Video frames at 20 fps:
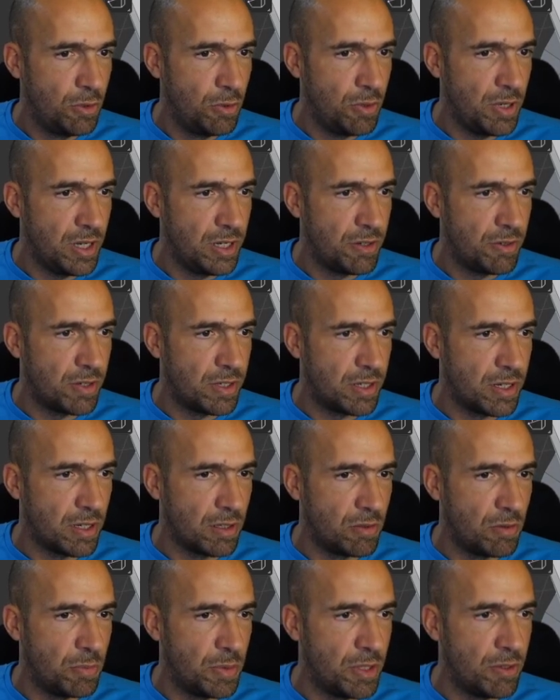Too
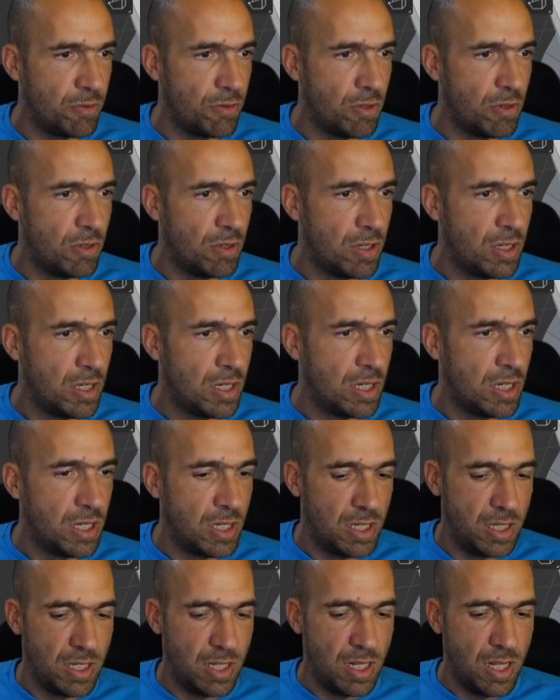interesting to be true.
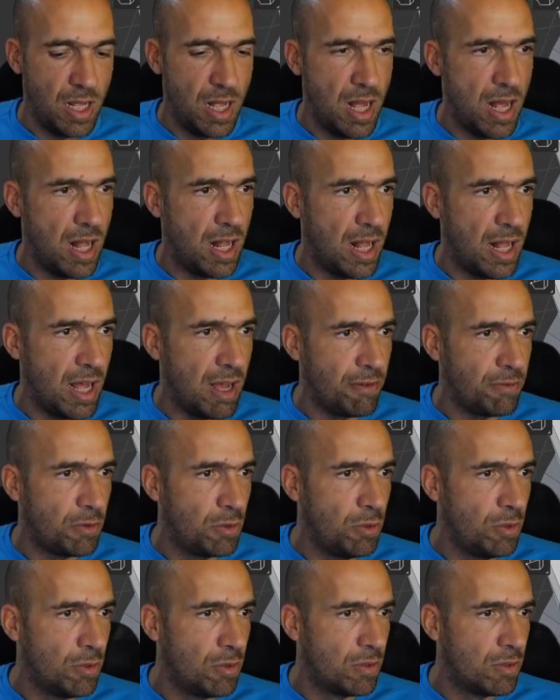I'll
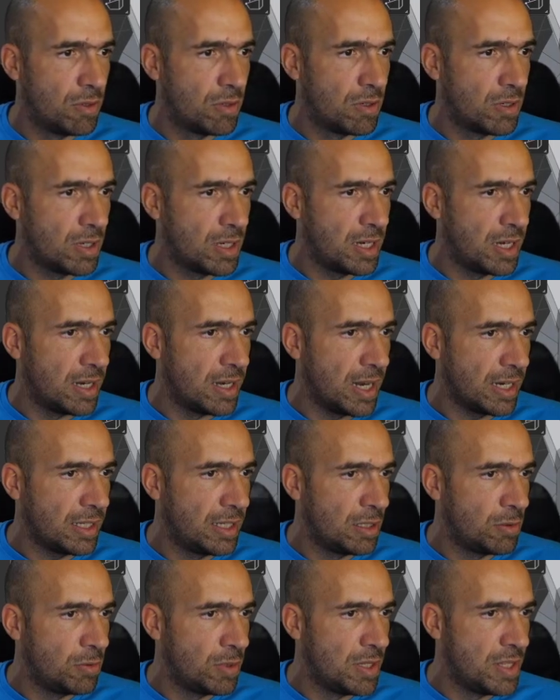have to
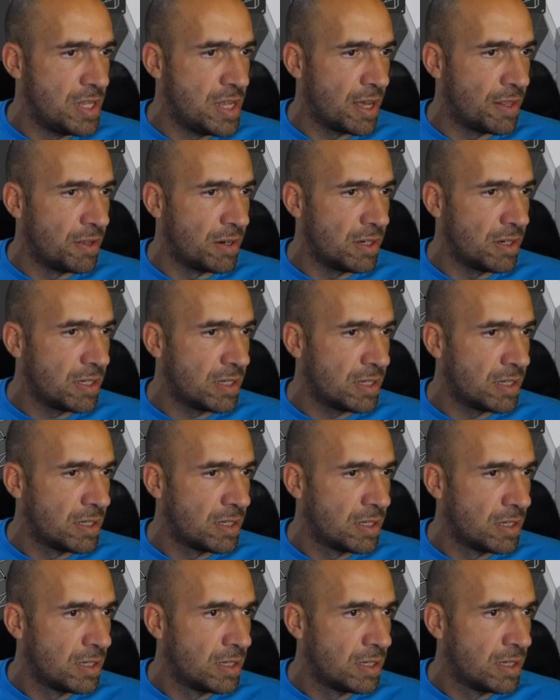connect it with the others.
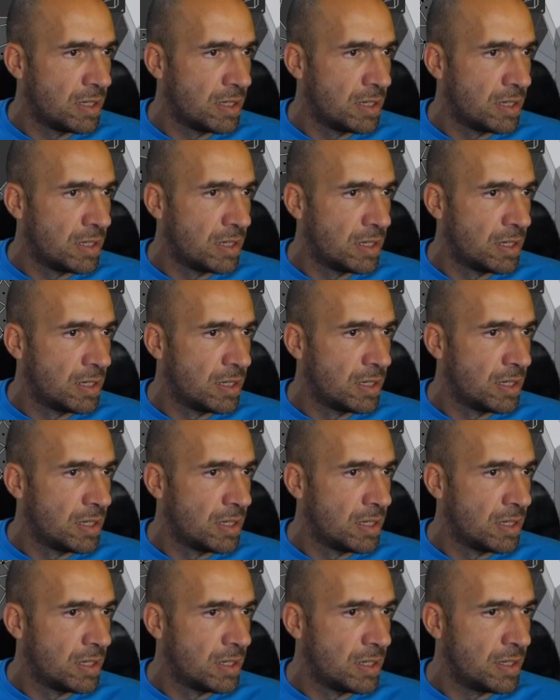
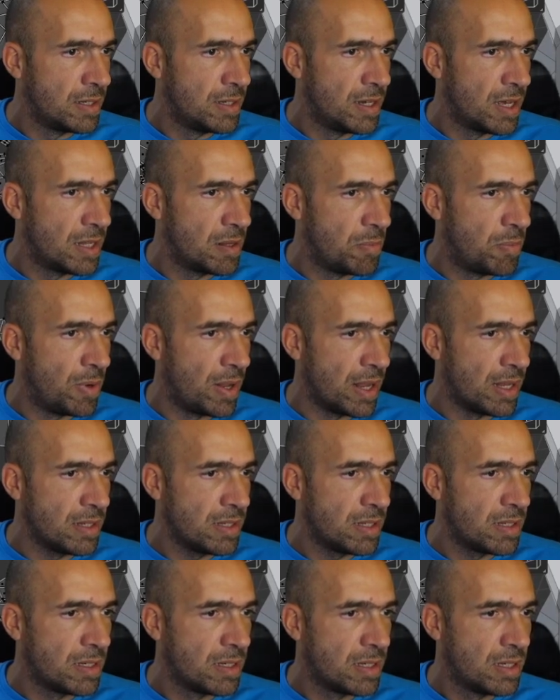The other
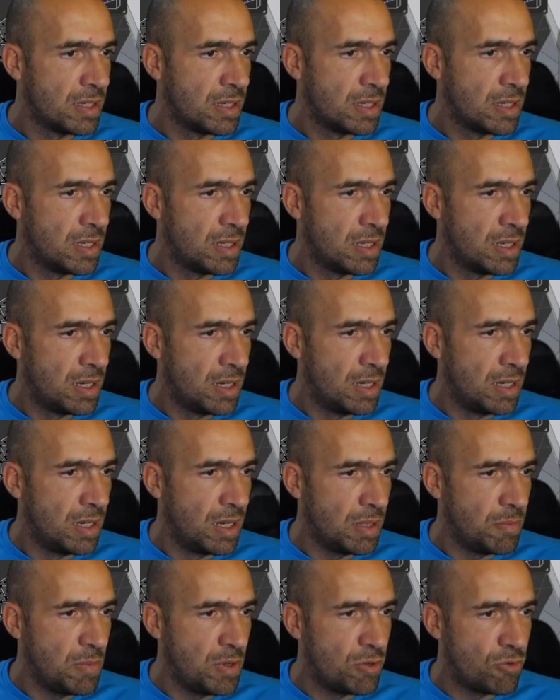planes.
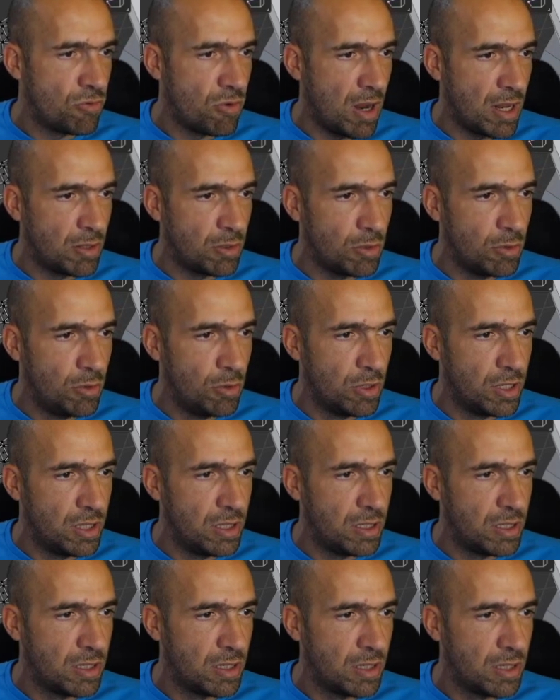Let me try to do
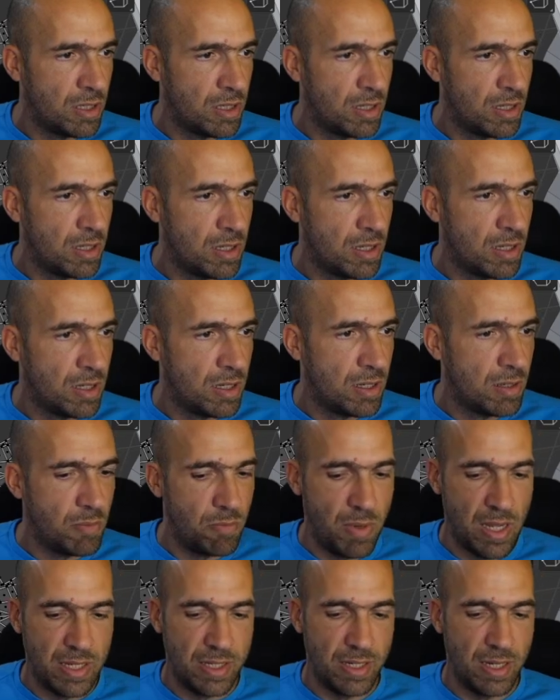it
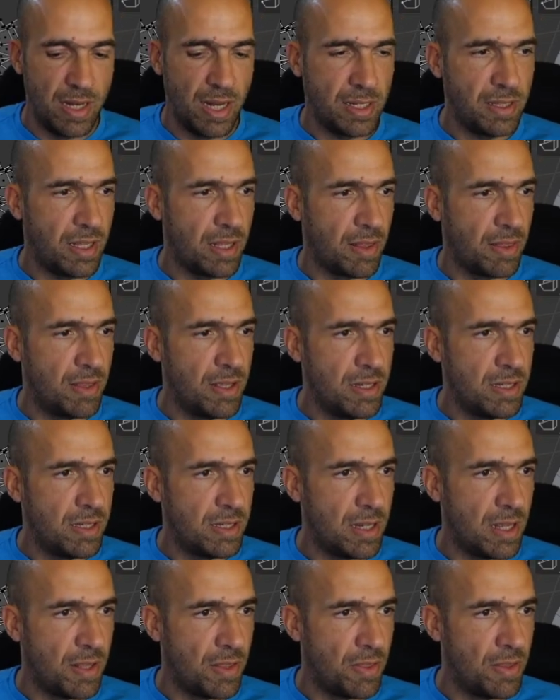by selecting
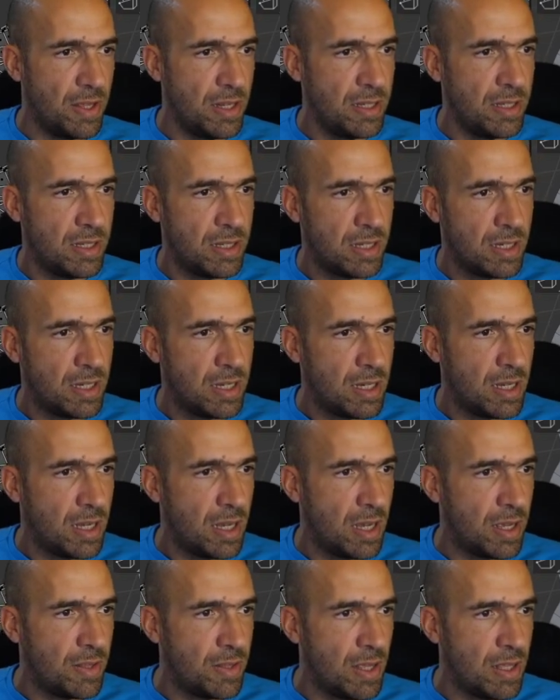this, and
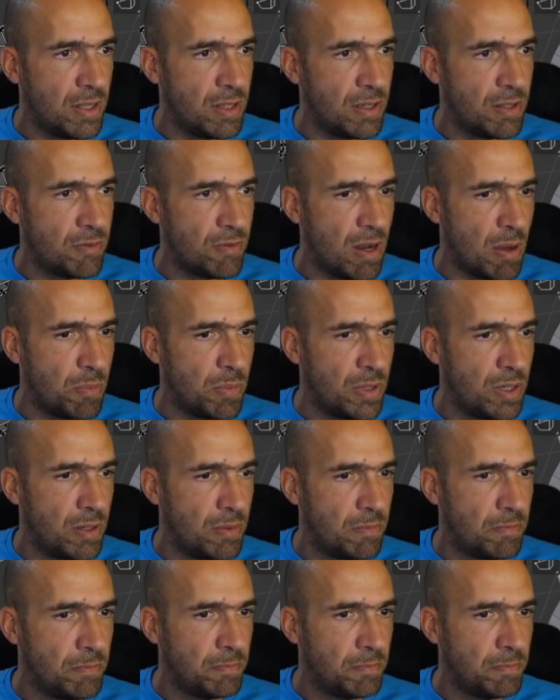then unwrap.